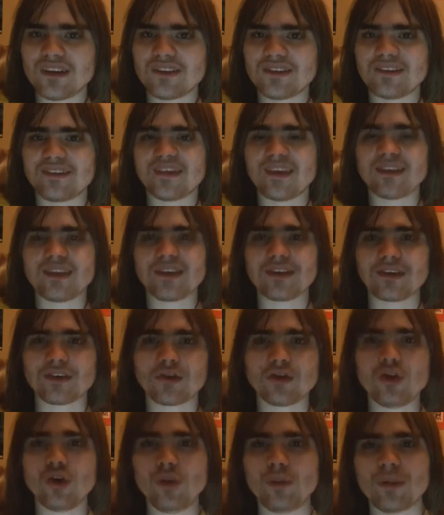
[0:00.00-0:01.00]
said that the
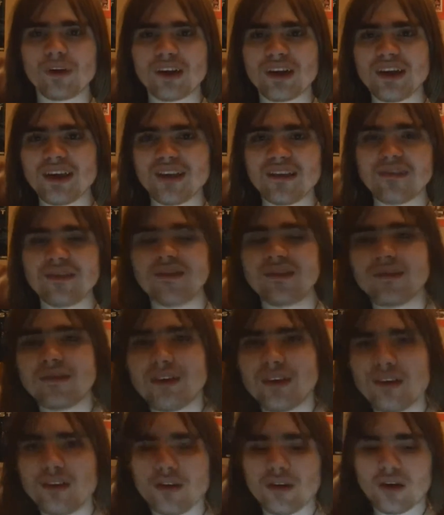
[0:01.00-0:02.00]
Koopa Kids
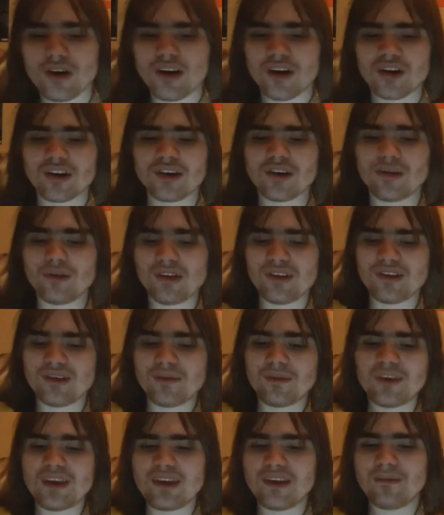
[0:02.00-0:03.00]
are going to
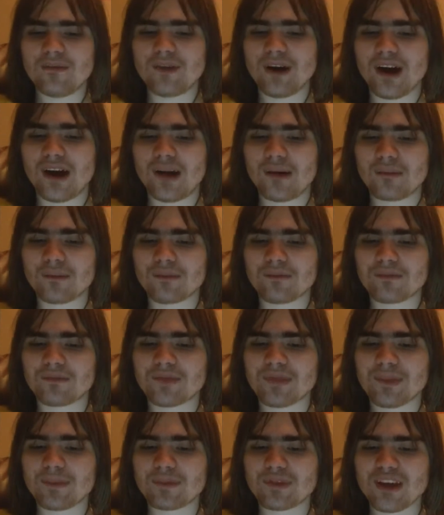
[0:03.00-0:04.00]
be
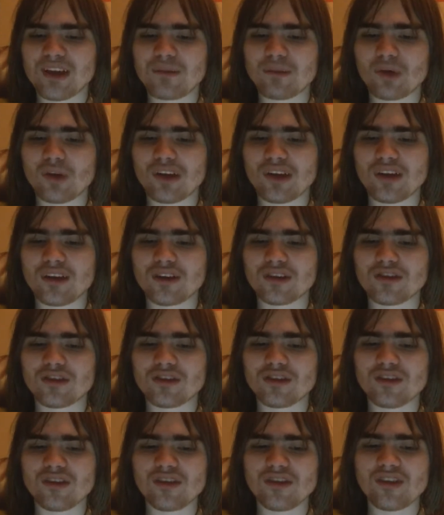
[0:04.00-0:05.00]
playable
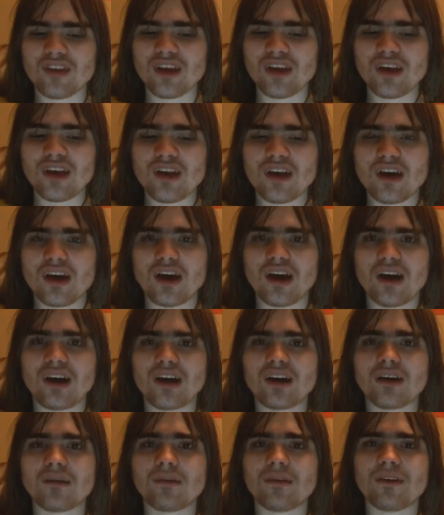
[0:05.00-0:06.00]
characters.
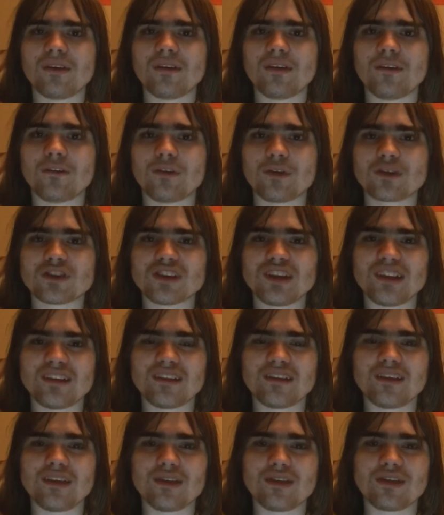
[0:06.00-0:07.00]
Unfortunately, that's
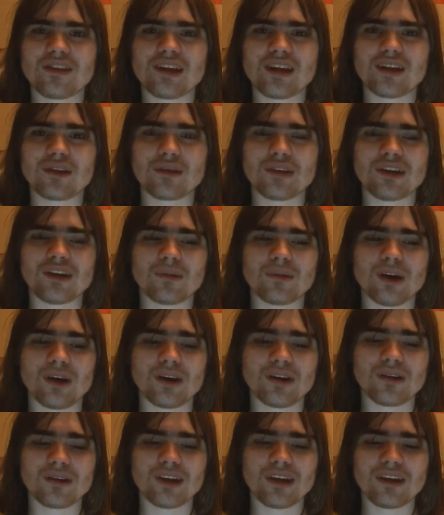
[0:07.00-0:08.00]
another thing I don't care about.
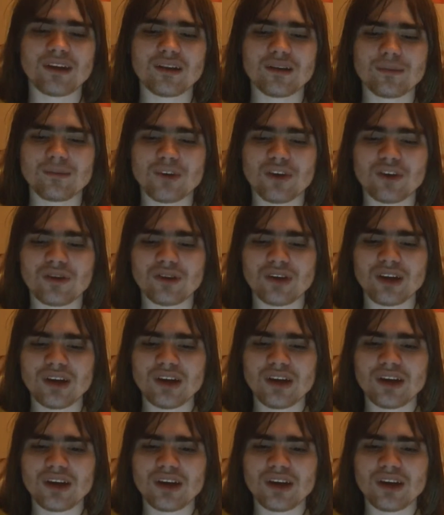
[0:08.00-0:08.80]
I don't care about